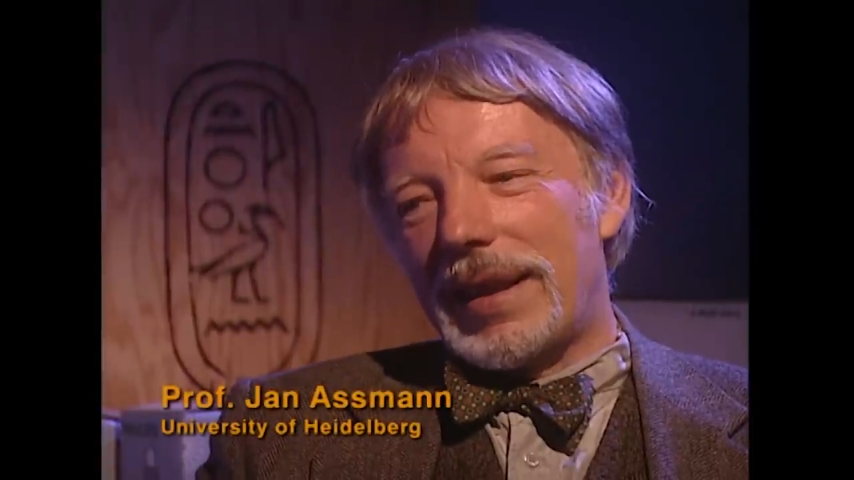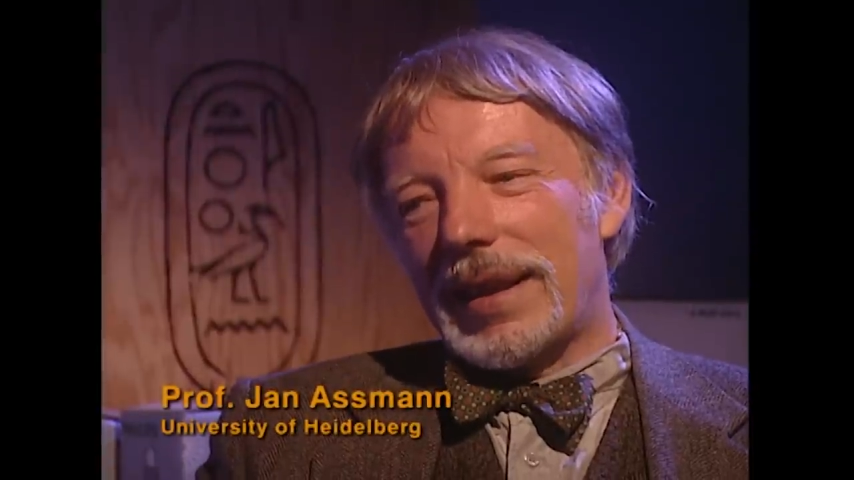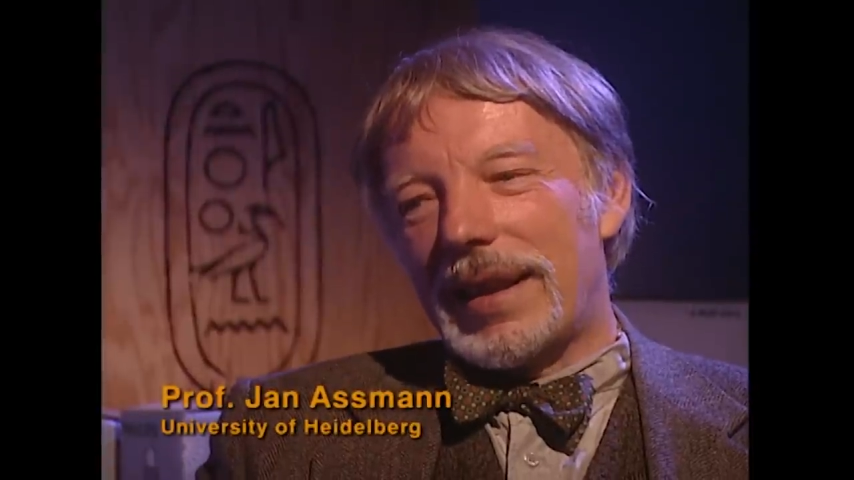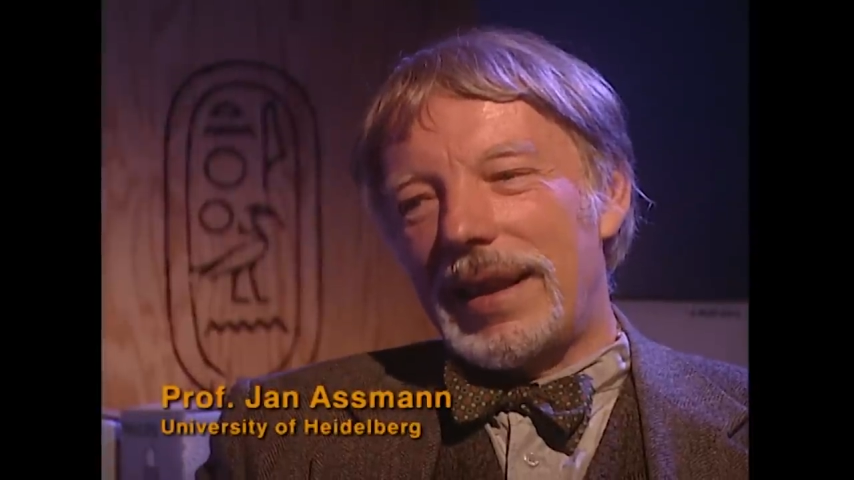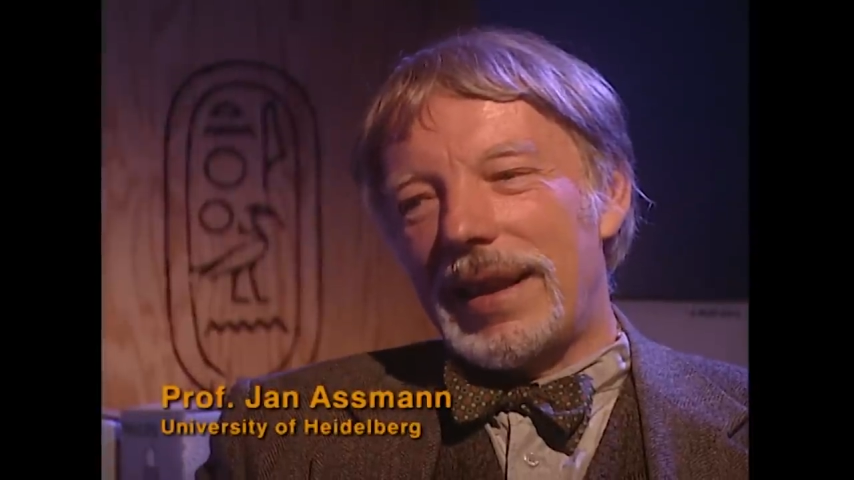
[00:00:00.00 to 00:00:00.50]

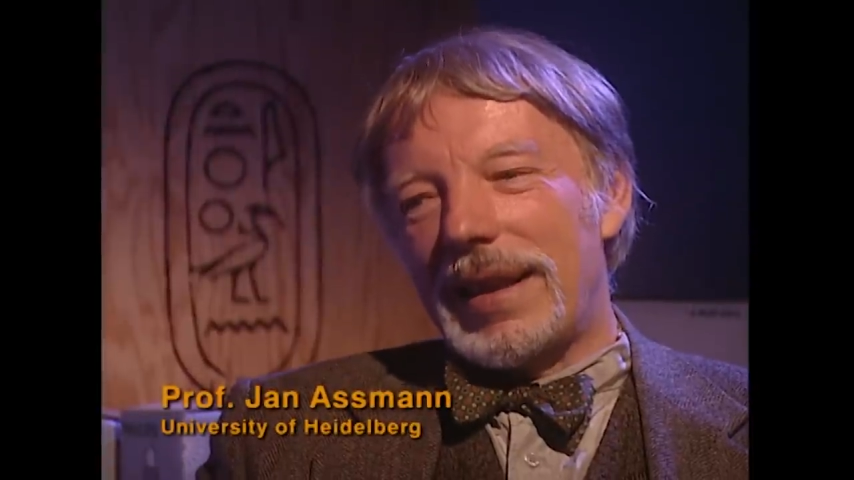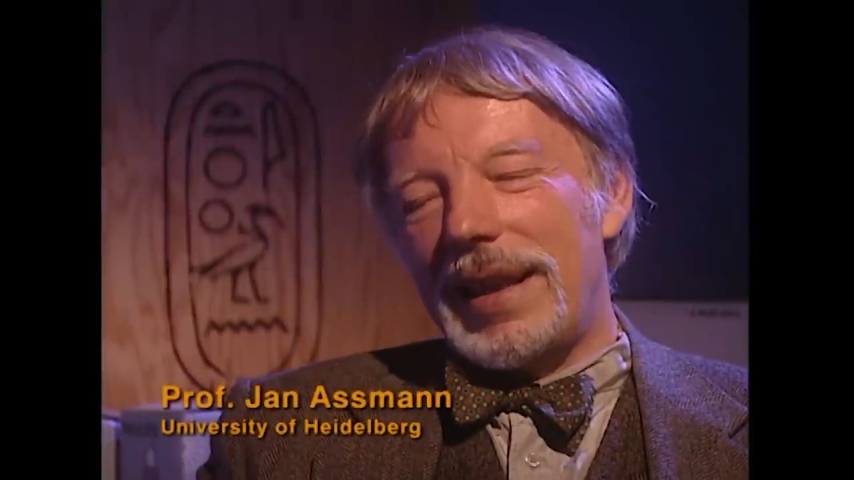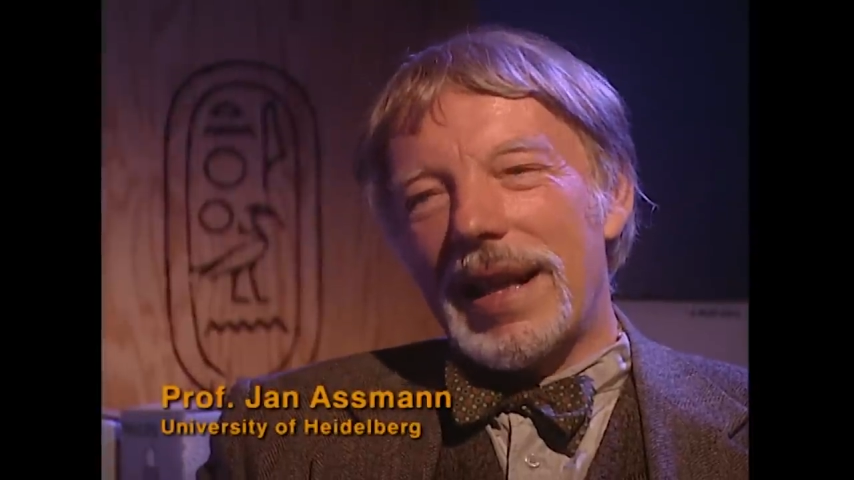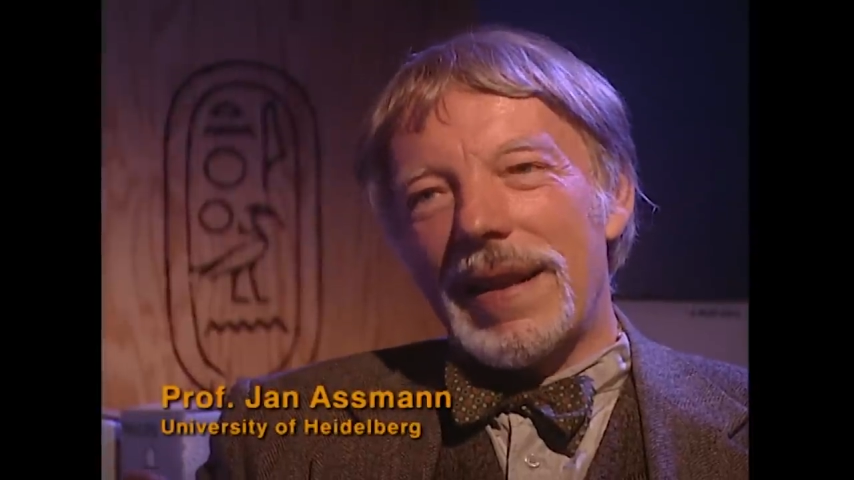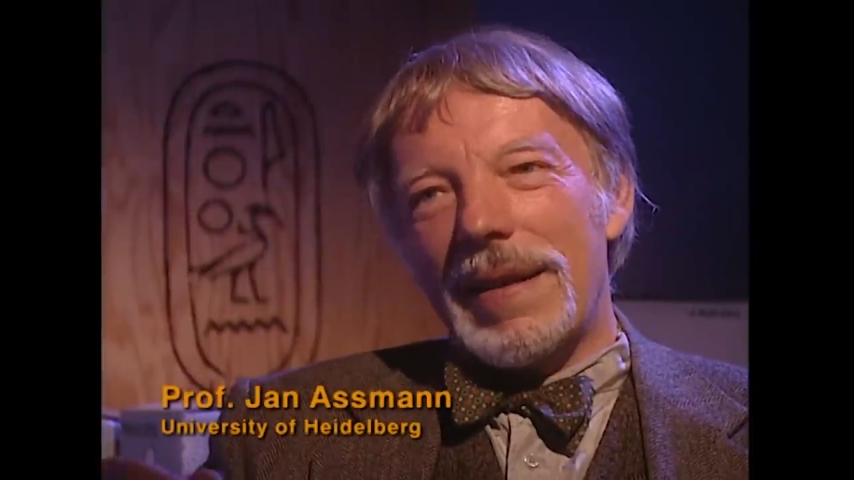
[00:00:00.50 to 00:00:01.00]
was to
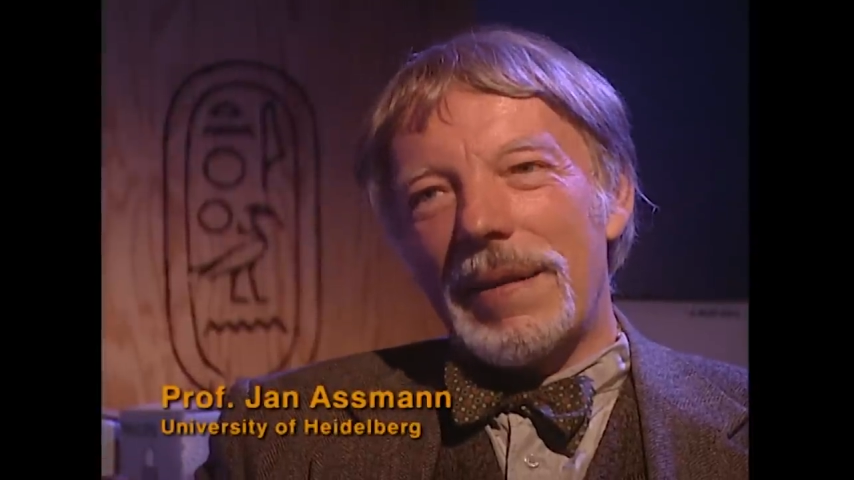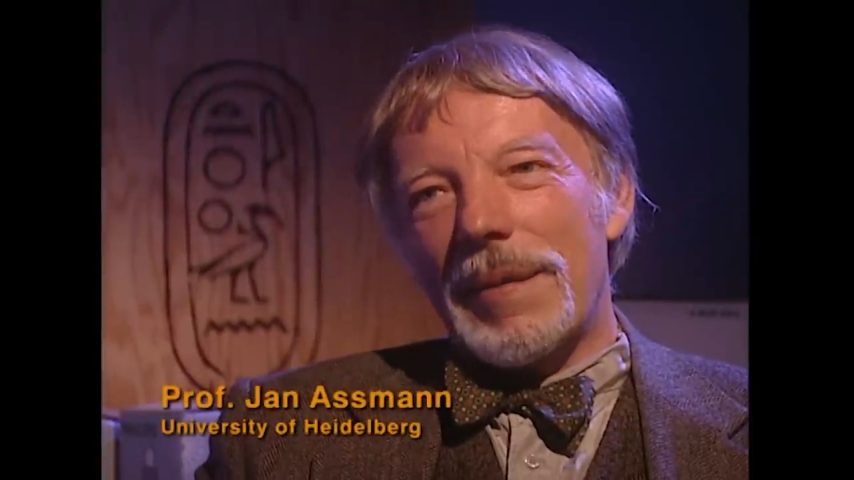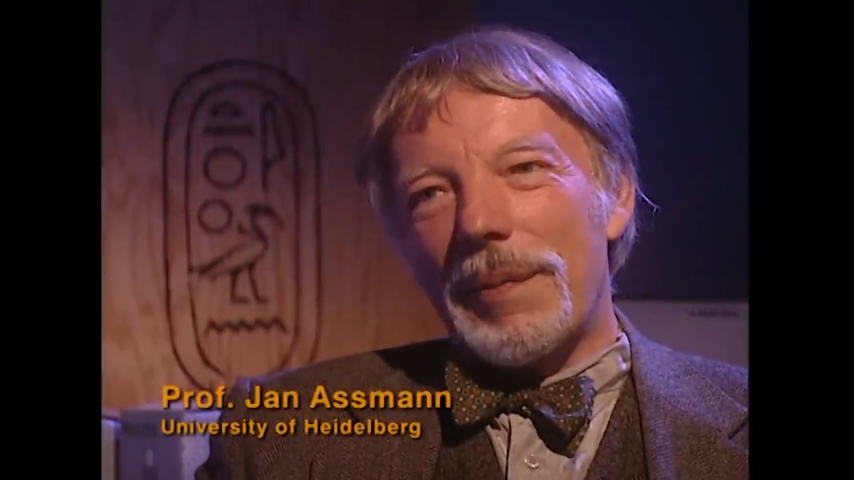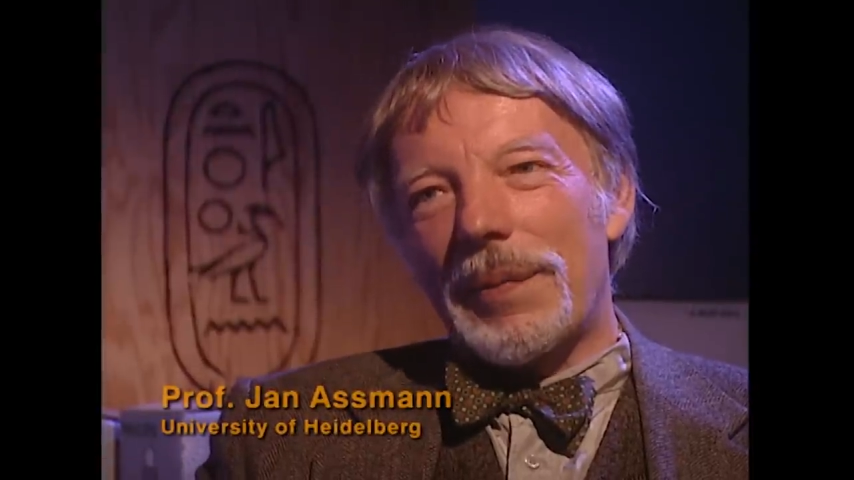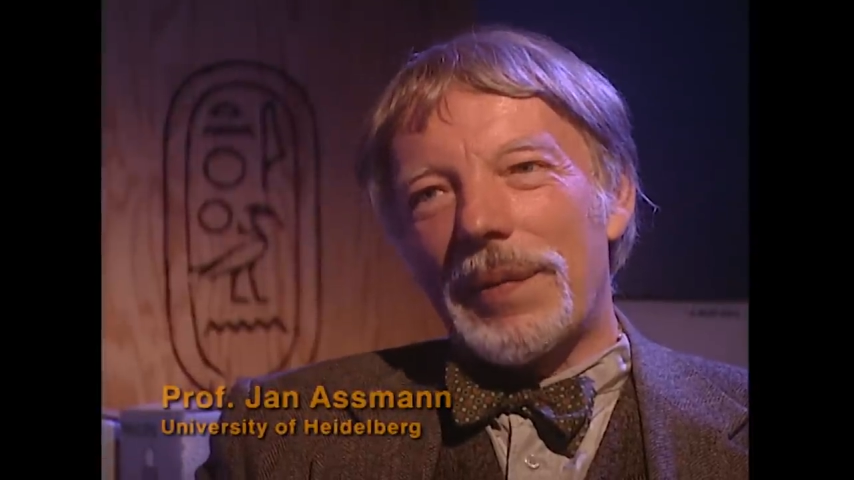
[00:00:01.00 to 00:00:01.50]
raise the
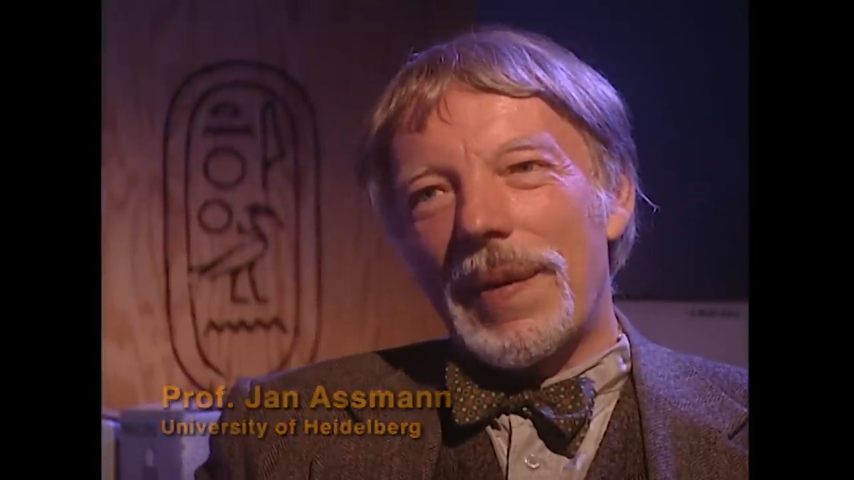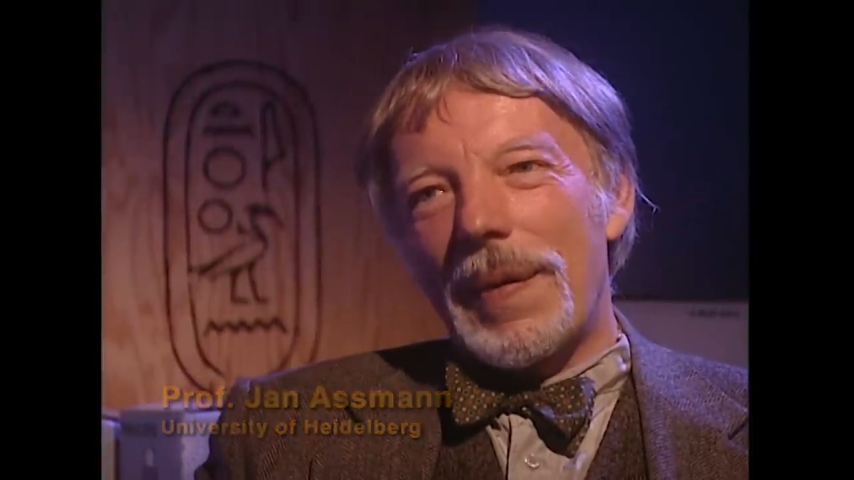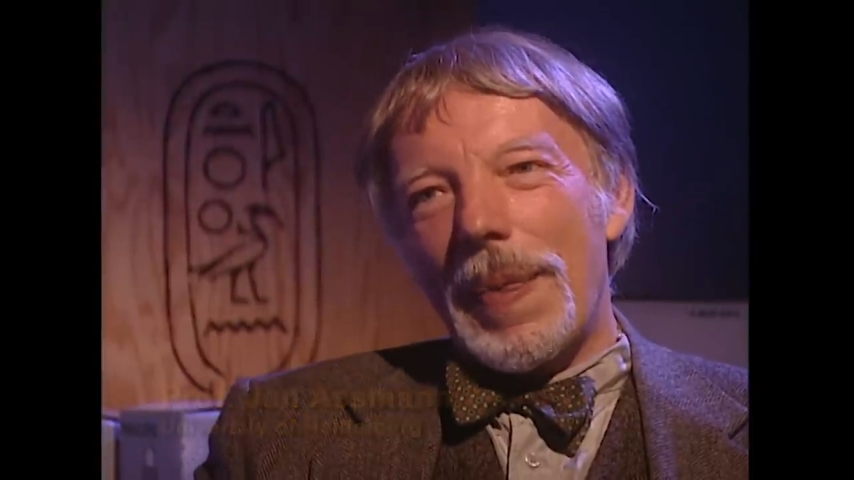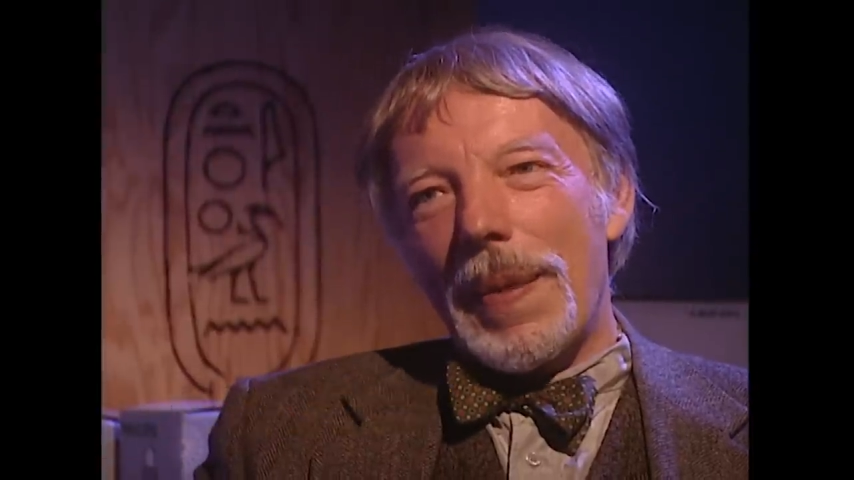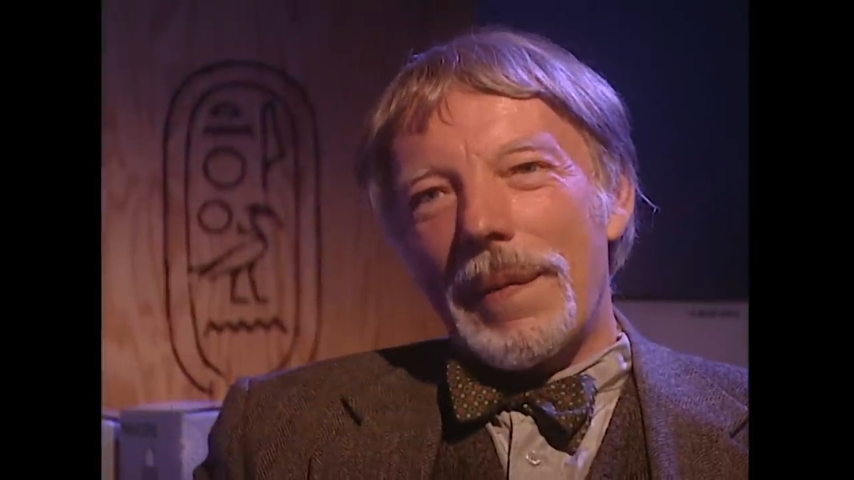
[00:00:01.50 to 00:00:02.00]
economic
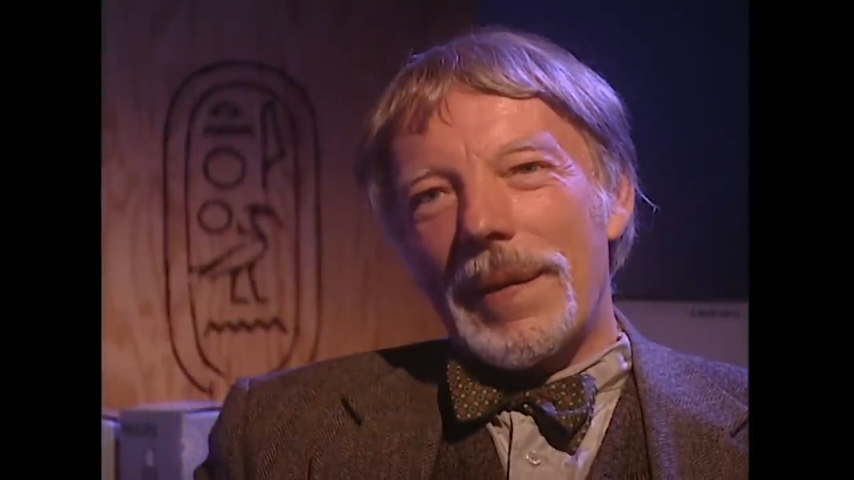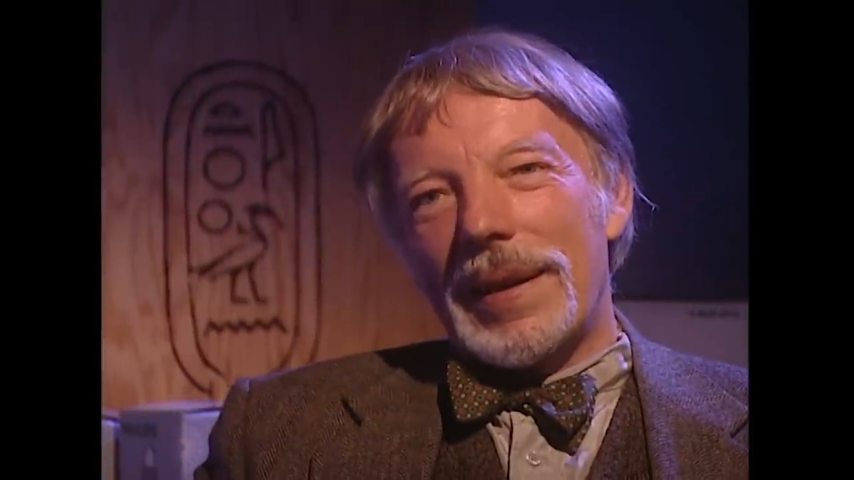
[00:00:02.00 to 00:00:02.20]
status